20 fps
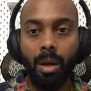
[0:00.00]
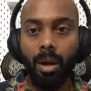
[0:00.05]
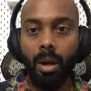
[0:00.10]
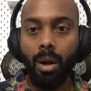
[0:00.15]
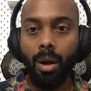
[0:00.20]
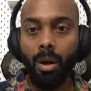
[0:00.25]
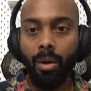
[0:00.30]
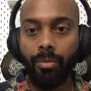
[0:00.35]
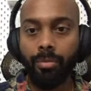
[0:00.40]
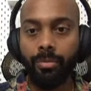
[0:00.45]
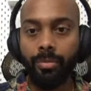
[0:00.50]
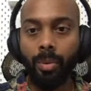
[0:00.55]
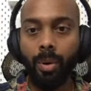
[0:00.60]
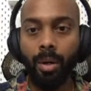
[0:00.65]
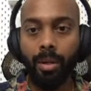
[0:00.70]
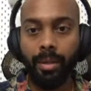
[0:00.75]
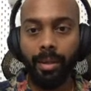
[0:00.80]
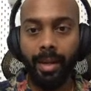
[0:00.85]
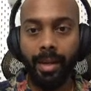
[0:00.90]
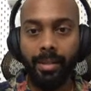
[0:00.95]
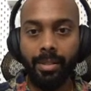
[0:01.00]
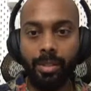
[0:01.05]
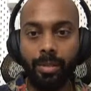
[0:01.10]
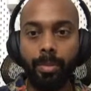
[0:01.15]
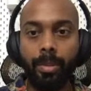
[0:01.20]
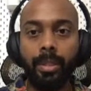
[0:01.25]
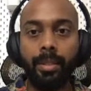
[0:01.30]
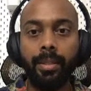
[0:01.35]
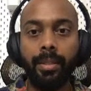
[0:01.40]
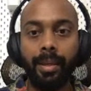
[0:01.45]
of what
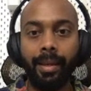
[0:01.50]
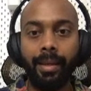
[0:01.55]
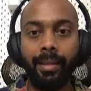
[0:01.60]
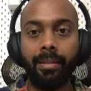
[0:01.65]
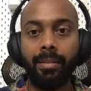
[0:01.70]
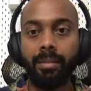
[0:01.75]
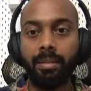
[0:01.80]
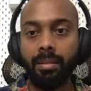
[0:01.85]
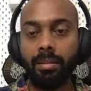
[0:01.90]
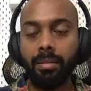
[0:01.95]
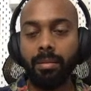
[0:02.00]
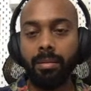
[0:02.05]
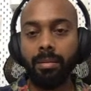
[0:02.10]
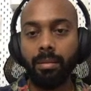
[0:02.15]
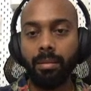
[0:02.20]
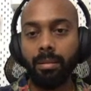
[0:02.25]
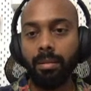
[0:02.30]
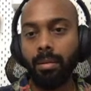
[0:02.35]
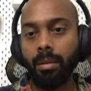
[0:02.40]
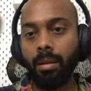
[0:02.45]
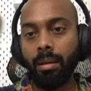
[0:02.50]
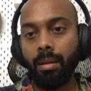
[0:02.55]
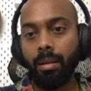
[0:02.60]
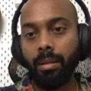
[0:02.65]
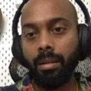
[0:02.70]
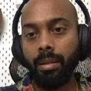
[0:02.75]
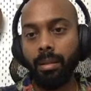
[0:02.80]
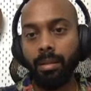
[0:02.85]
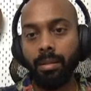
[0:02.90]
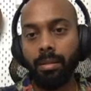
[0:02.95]
tangible things
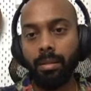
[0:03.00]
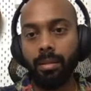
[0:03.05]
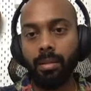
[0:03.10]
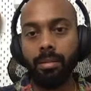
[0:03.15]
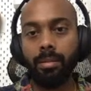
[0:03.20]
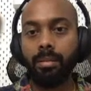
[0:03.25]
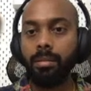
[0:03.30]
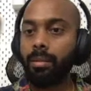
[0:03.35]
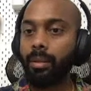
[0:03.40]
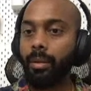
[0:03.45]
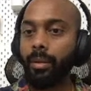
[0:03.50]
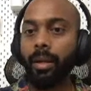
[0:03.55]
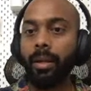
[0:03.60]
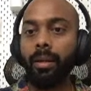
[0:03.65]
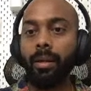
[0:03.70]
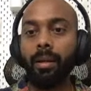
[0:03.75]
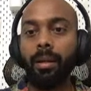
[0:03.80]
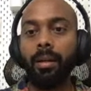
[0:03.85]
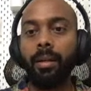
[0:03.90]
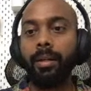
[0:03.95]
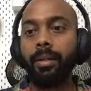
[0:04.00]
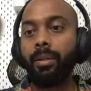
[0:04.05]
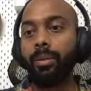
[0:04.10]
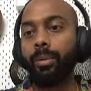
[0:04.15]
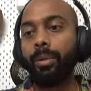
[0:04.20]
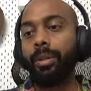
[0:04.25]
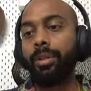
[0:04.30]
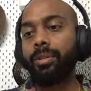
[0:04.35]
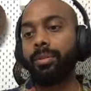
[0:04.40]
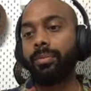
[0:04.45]
that we can relate to
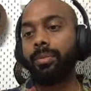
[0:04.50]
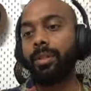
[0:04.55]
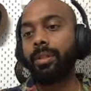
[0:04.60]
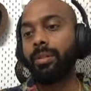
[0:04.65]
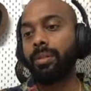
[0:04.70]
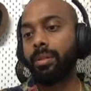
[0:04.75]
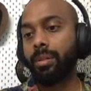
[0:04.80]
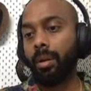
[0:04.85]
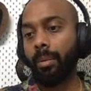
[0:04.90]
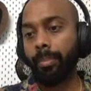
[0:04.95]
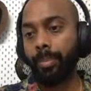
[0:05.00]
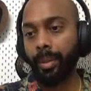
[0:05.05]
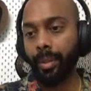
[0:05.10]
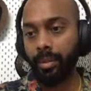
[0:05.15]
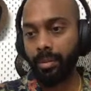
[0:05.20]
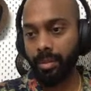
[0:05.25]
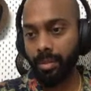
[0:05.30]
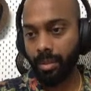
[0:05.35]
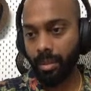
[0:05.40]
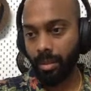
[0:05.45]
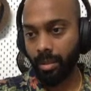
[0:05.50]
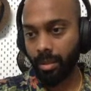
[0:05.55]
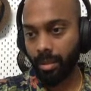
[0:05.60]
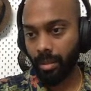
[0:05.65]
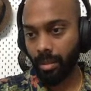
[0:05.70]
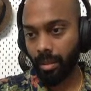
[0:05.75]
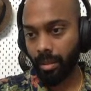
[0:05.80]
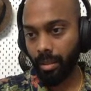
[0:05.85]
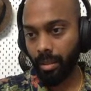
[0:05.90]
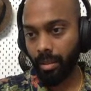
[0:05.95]
each of these topics. I
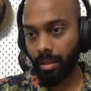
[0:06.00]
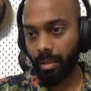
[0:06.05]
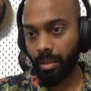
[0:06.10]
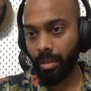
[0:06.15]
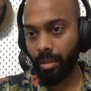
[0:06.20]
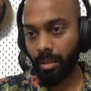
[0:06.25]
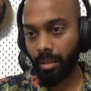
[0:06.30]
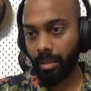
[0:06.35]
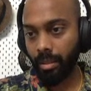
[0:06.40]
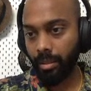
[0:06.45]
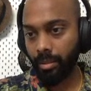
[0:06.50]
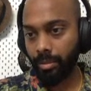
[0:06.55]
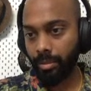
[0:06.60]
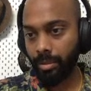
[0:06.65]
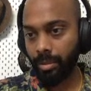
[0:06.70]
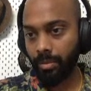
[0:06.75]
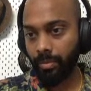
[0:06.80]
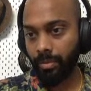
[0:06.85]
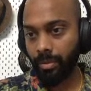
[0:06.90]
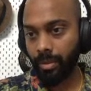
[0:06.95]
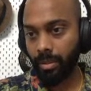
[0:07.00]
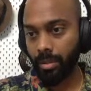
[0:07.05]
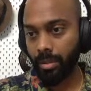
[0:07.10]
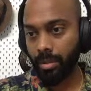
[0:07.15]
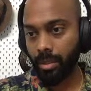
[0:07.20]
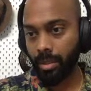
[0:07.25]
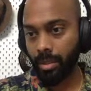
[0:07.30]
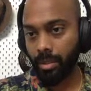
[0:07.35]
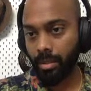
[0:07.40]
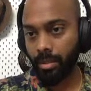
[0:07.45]
think I'll reduce the font
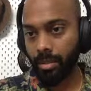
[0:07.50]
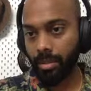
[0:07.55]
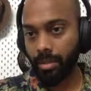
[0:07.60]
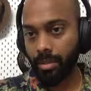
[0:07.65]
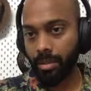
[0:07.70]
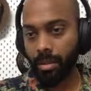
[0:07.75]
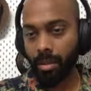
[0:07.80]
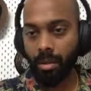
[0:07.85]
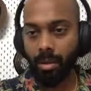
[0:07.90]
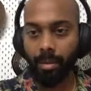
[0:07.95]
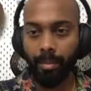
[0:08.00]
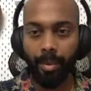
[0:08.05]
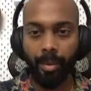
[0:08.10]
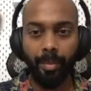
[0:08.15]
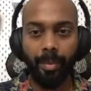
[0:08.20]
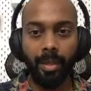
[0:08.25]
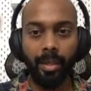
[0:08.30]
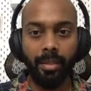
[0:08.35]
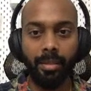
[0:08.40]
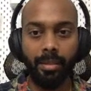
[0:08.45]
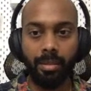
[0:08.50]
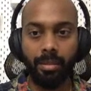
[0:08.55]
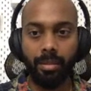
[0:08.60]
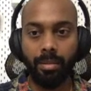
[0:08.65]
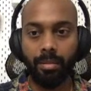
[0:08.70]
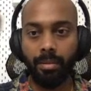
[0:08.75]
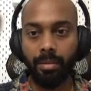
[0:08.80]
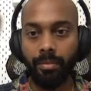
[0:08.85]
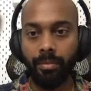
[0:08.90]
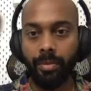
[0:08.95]
size, or maybe let's
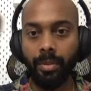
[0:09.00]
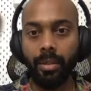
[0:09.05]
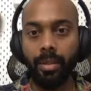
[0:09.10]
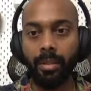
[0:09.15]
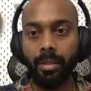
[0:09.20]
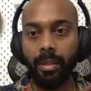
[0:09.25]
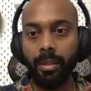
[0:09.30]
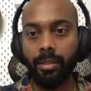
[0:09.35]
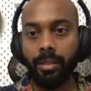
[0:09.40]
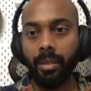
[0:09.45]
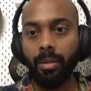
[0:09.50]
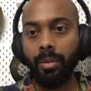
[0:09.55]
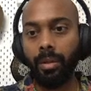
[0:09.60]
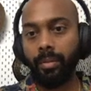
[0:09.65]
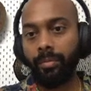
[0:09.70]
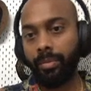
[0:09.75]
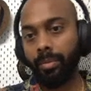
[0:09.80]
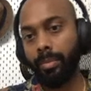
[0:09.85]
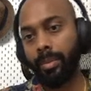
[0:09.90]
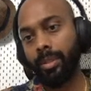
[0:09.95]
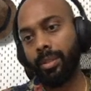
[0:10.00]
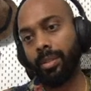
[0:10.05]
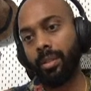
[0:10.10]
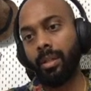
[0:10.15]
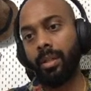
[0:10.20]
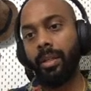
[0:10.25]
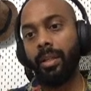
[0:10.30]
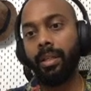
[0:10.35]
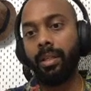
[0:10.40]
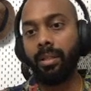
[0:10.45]
just filter things out.
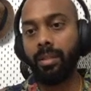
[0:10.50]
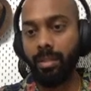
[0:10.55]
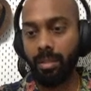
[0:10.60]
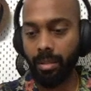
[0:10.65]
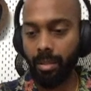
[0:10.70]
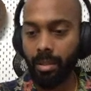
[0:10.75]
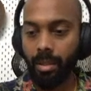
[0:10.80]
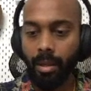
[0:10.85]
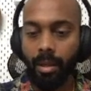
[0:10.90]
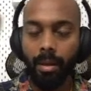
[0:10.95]
Information needs.